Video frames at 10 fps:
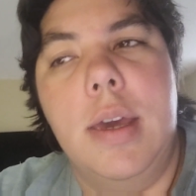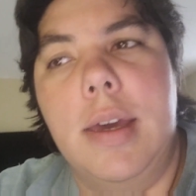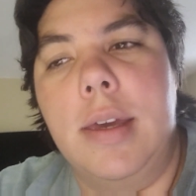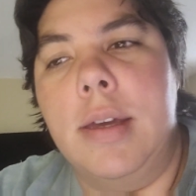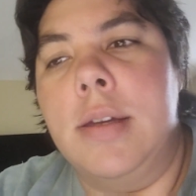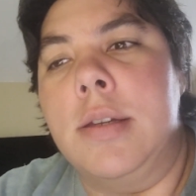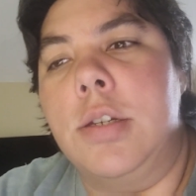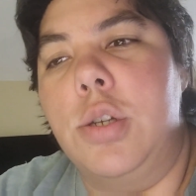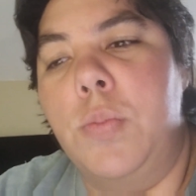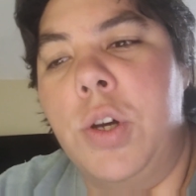
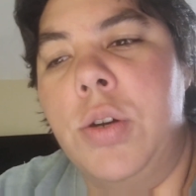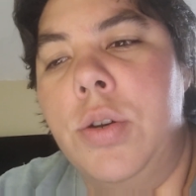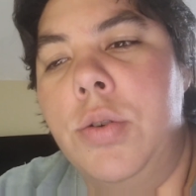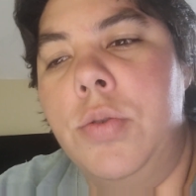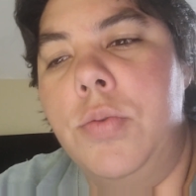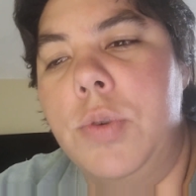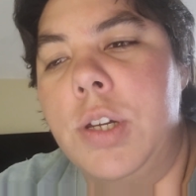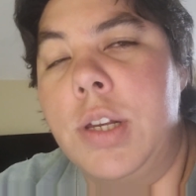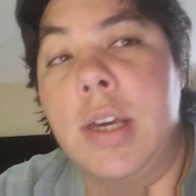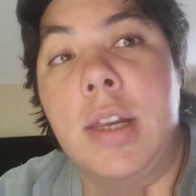And tomorrow we're
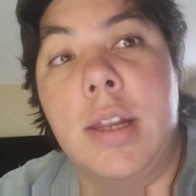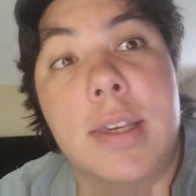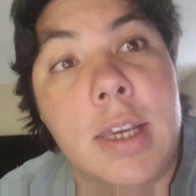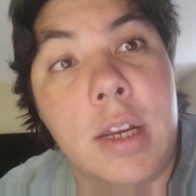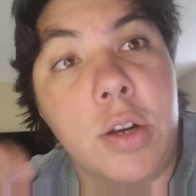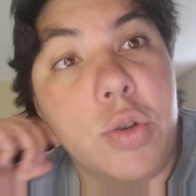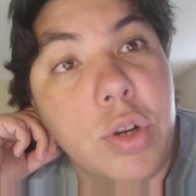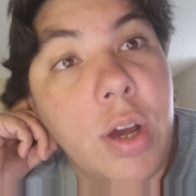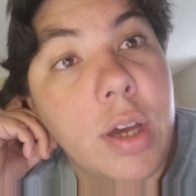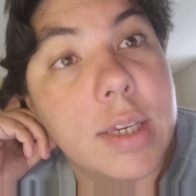gonna get assigned our
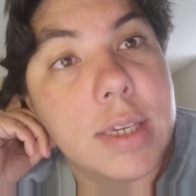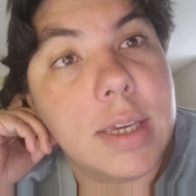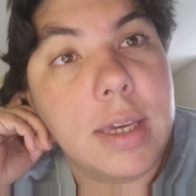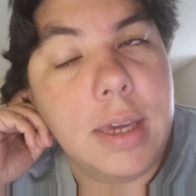trucks